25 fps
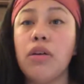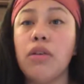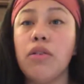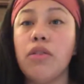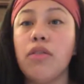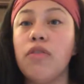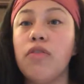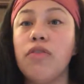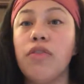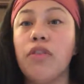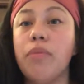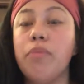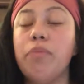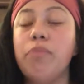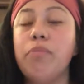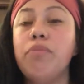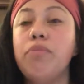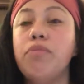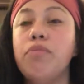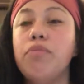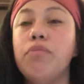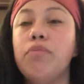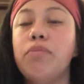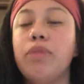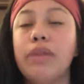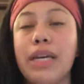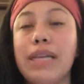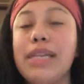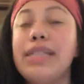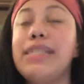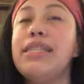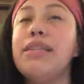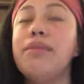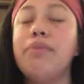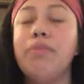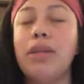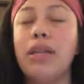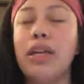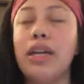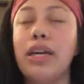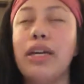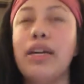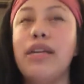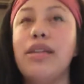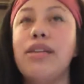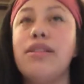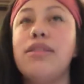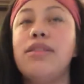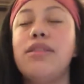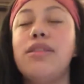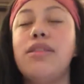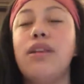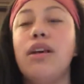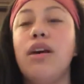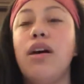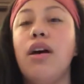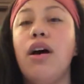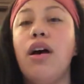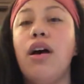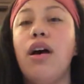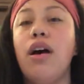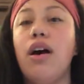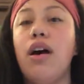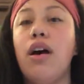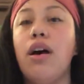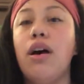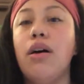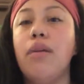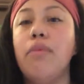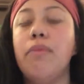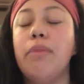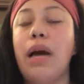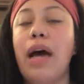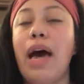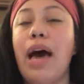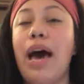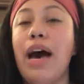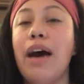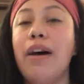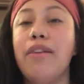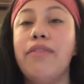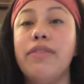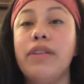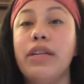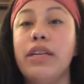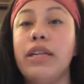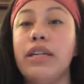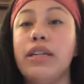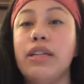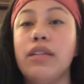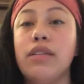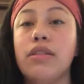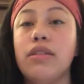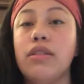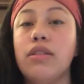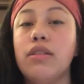or from place to place, having